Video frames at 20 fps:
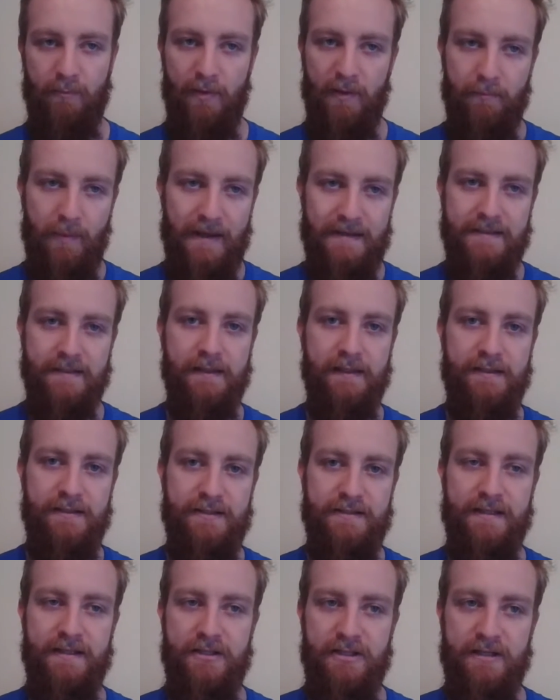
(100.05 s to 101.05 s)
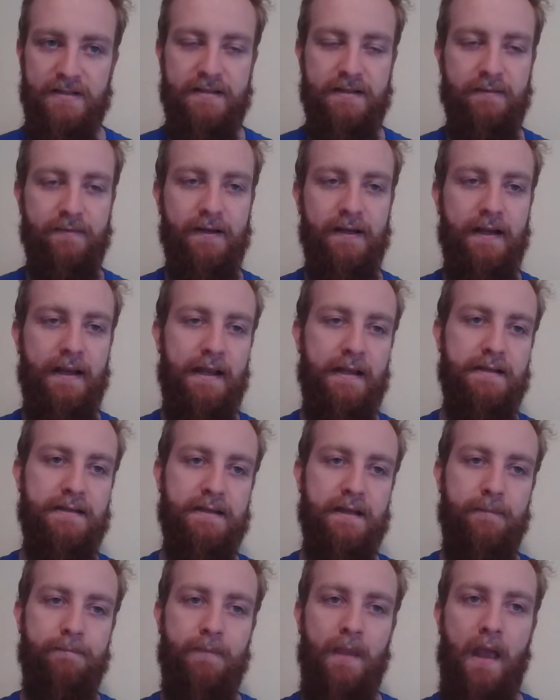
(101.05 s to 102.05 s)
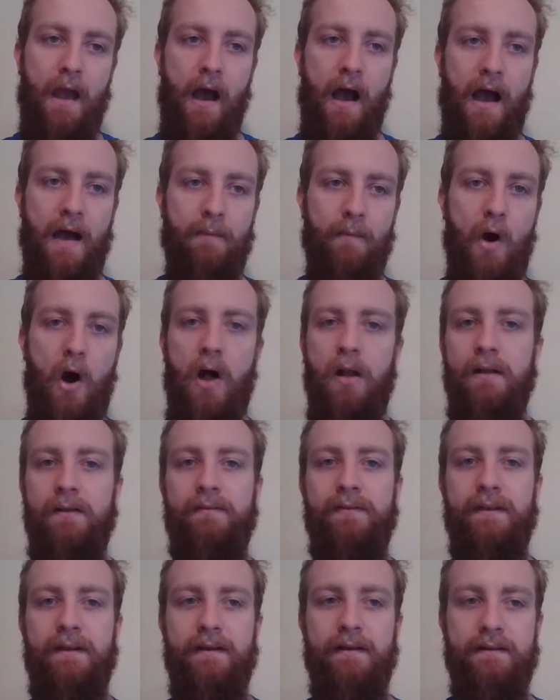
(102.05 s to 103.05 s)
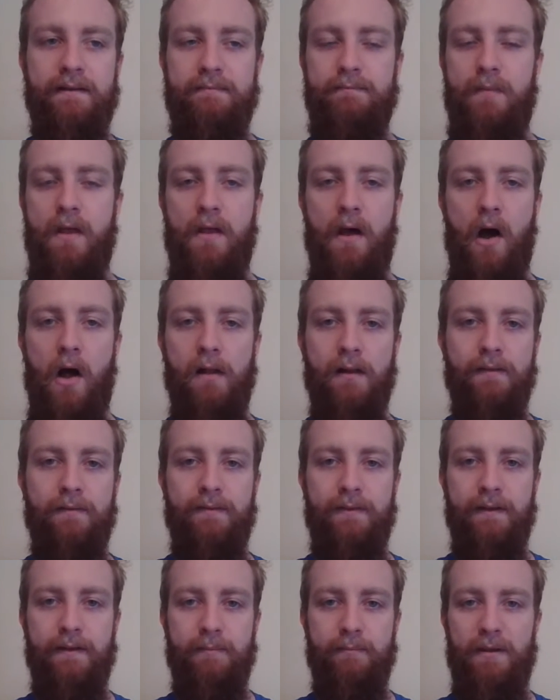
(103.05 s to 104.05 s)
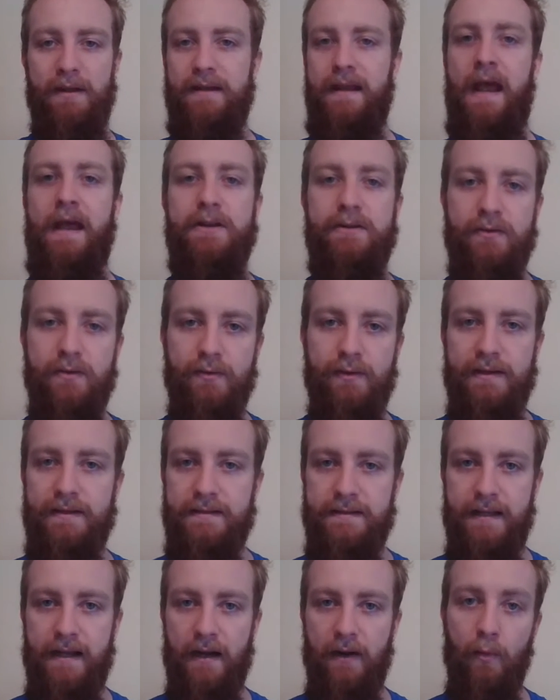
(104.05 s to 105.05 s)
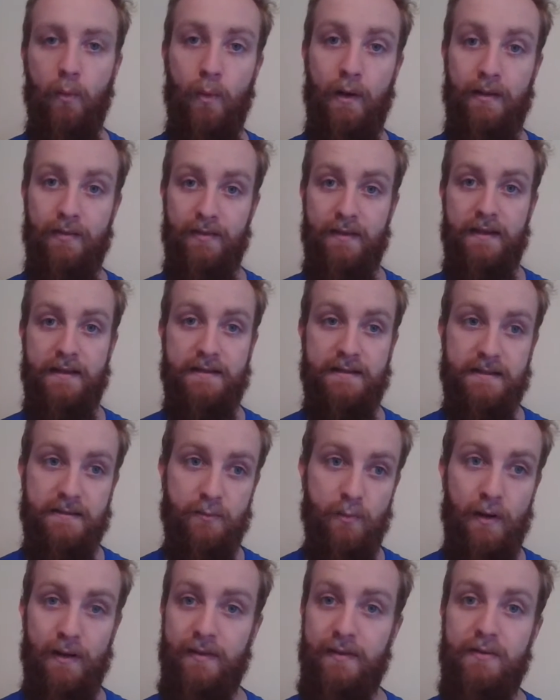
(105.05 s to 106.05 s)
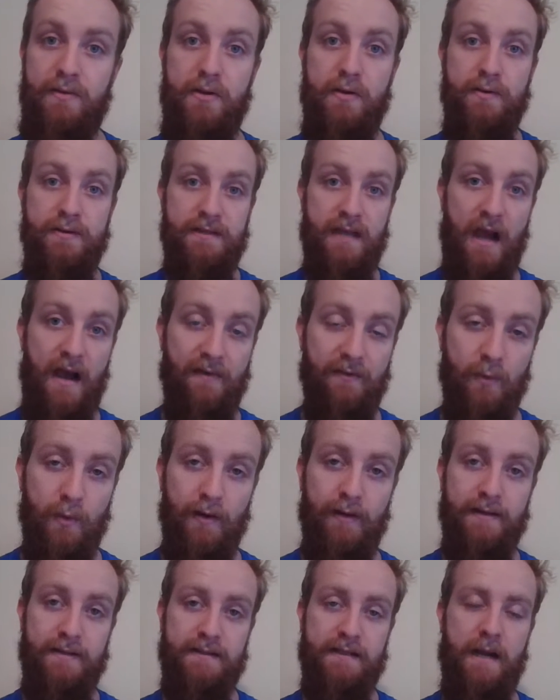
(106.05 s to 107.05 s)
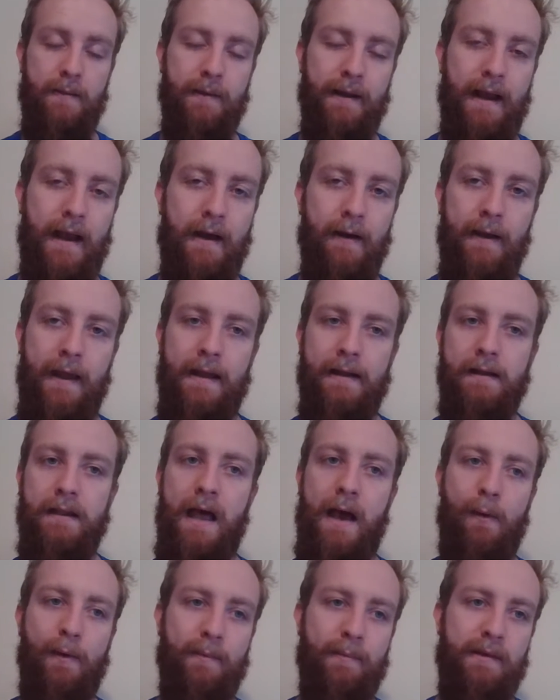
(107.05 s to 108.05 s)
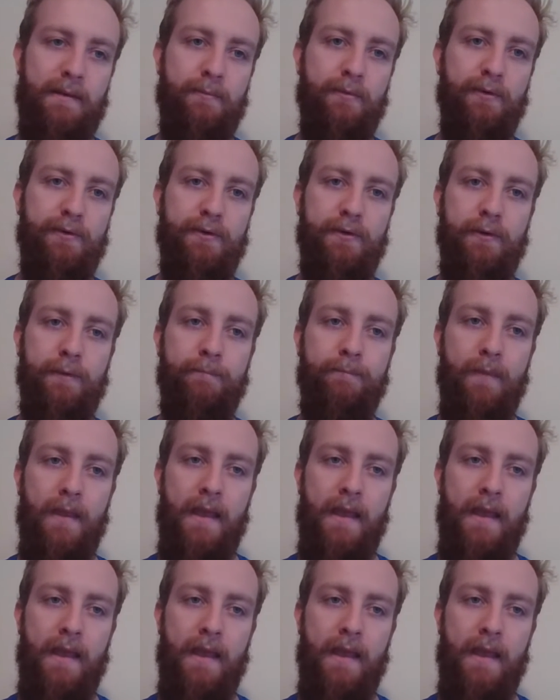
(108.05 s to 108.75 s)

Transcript: But basically, just the gist of it is all of the potential that's there with new software that's coming out and allowing people to